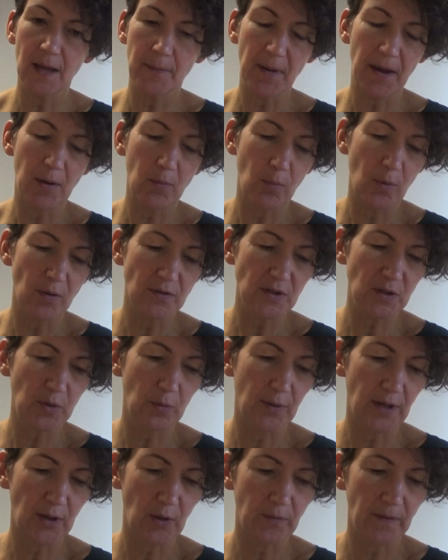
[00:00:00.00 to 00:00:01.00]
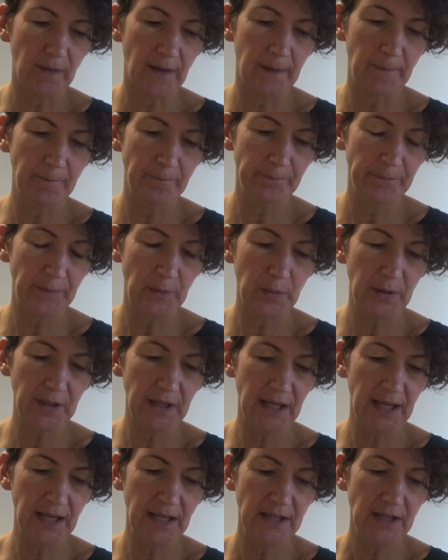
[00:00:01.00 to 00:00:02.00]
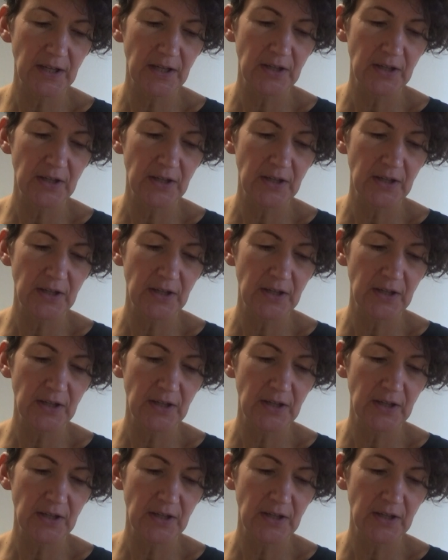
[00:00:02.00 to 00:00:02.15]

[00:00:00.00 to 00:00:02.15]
about what's going on there, okay?